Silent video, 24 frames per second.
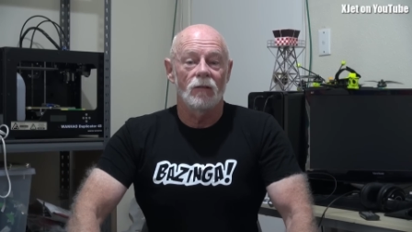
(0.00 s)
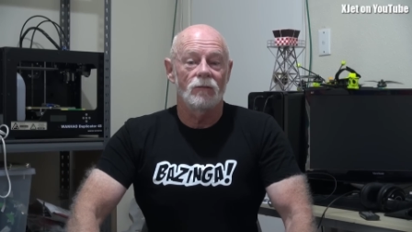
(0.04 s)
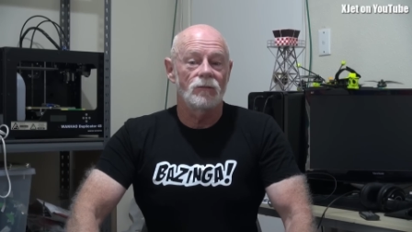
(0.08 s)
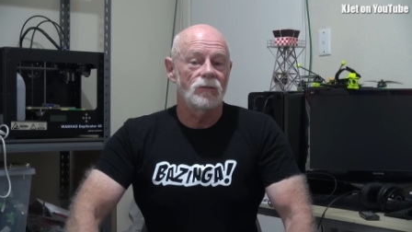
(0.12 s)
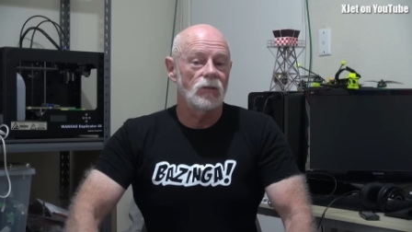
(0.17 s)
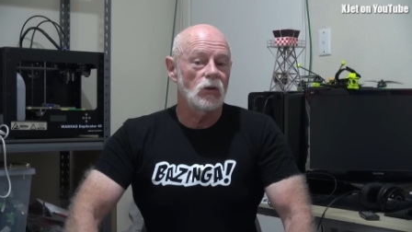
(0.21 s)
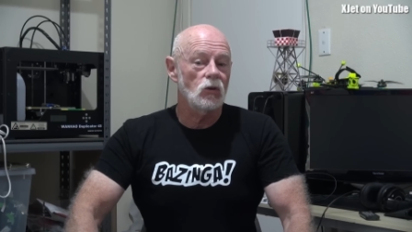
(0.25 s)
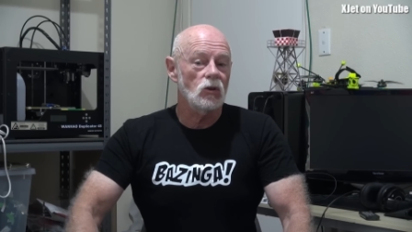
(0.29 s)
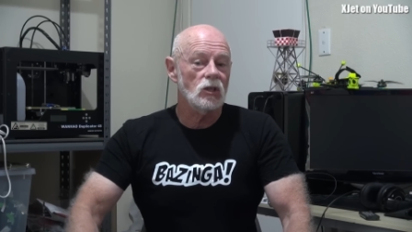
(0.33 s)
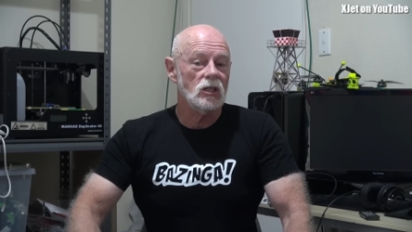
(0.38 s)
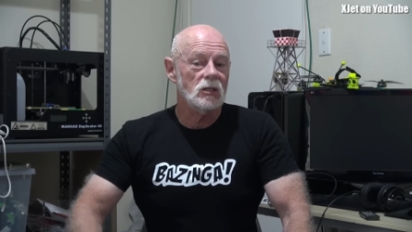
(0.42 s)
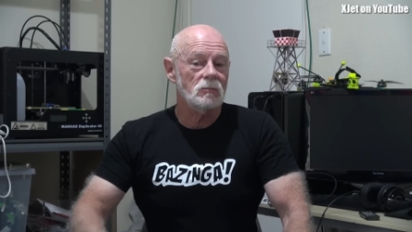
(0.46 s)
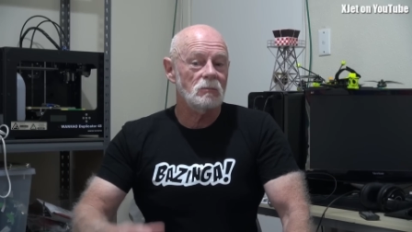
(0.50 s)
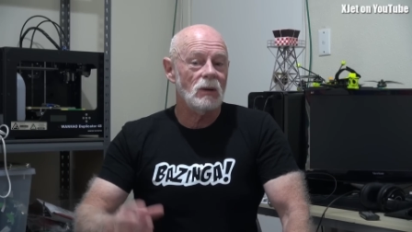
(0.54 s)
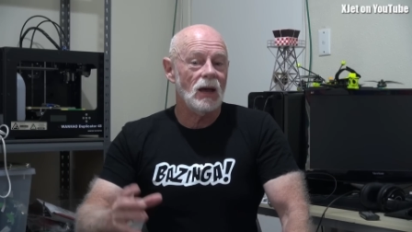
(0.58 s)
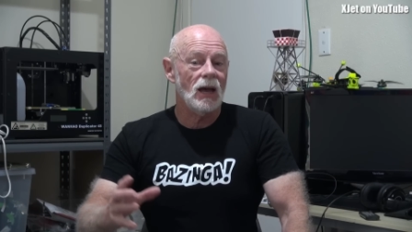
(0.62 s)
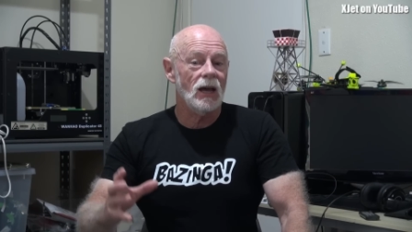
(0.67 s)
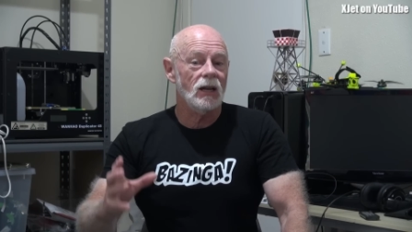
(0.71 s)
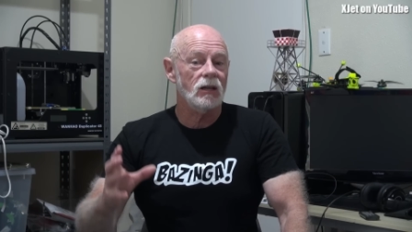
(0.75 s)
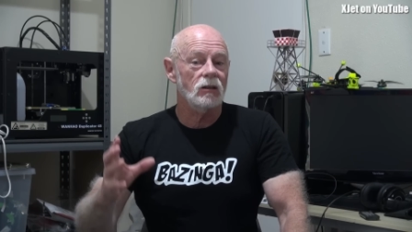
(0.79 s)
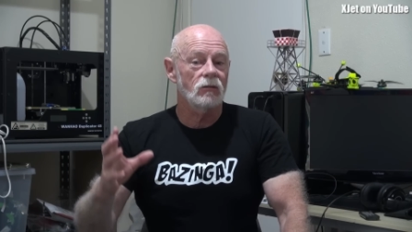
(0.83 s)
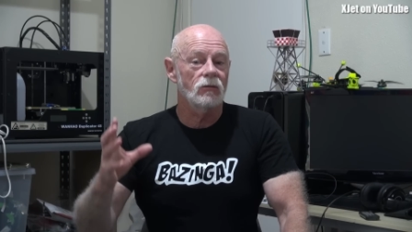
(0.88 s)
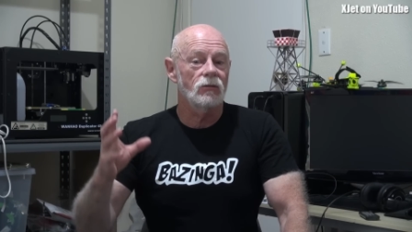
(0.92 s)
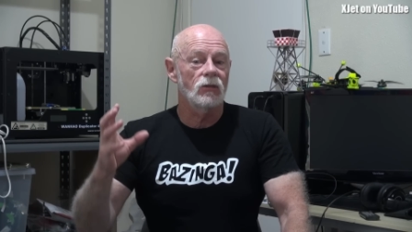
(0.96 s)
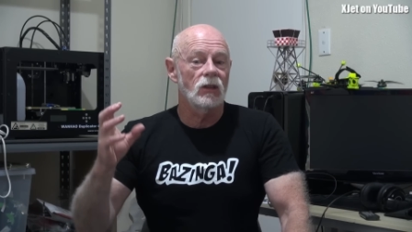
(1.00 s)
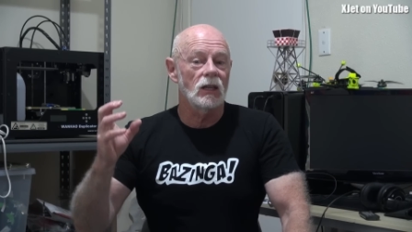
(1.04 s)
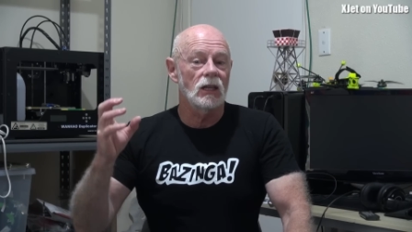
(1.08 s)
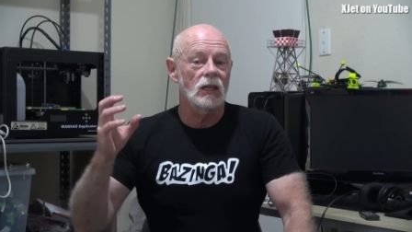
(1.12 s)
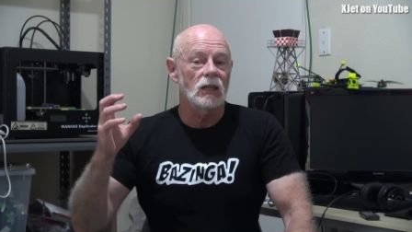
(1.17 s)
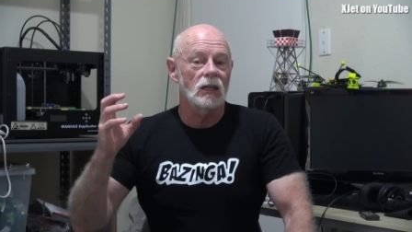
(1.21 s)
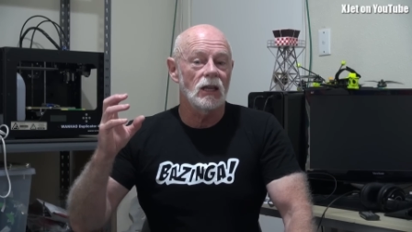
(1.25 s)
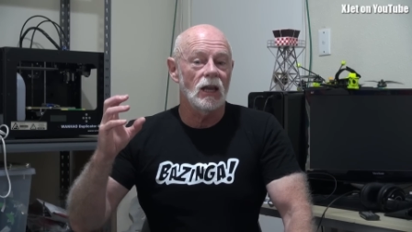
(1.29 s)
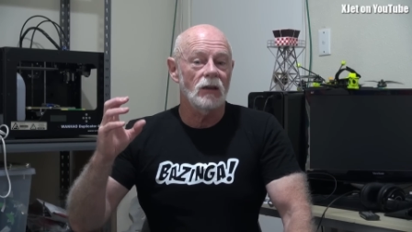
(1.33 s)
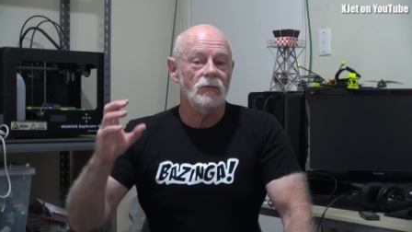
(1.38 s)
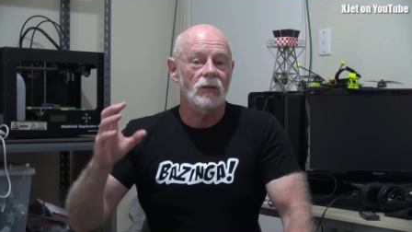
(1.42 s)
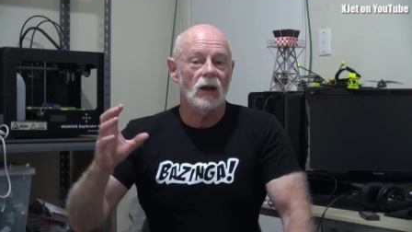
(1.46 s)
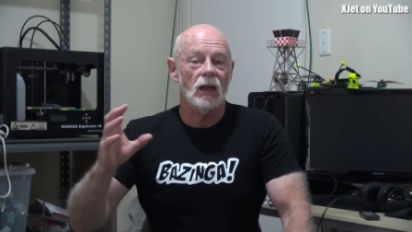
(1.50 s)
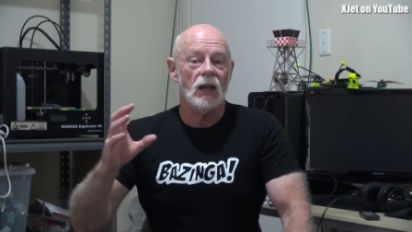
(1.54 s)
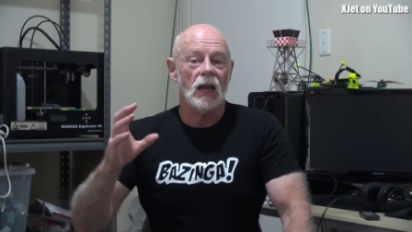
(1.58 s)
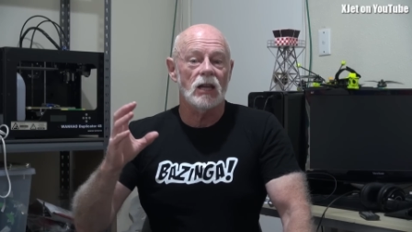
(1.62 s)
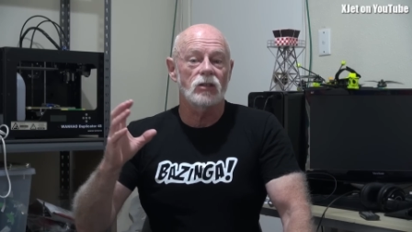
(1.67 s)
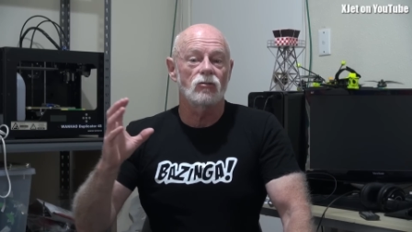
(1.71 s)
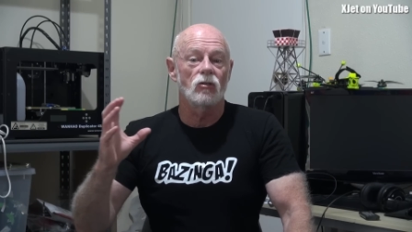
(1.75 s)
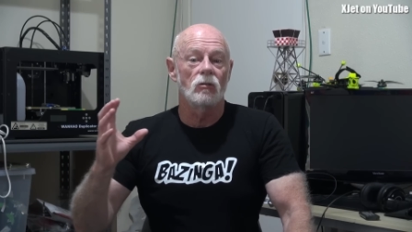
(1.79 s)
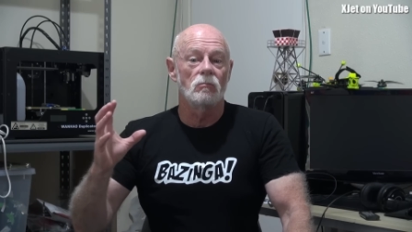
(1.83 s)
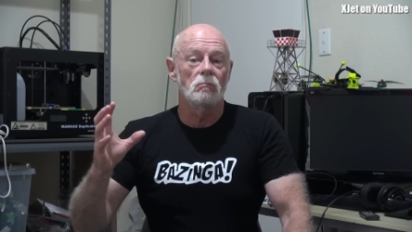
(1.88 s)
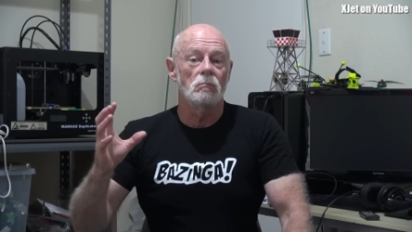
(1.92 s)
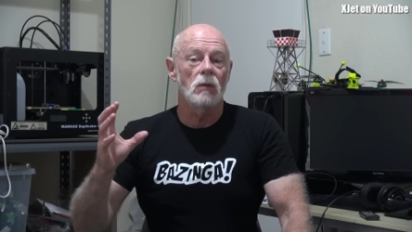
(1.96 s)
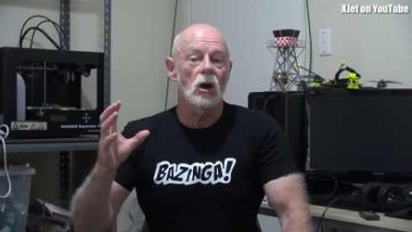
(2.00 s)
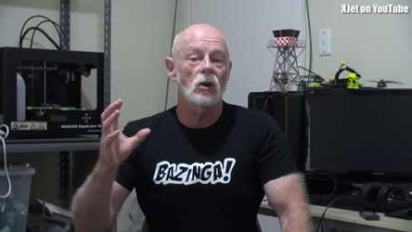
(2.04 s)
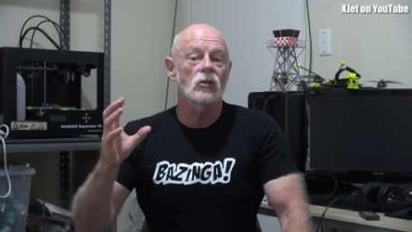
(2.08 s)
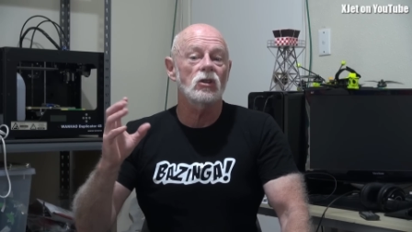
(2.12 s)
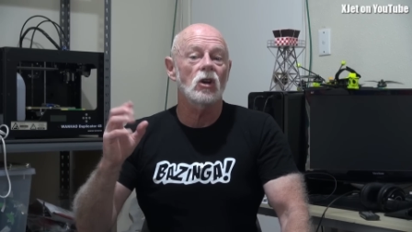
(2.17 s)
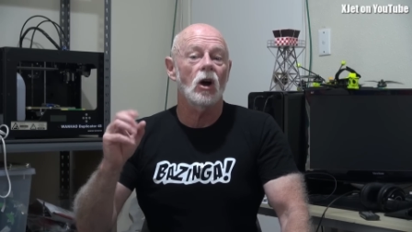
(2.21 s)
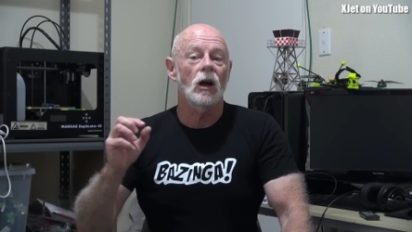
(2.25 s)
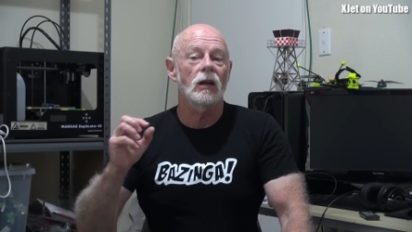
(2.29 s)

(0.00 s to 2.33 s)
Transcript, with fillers: first part of the FAA's Remote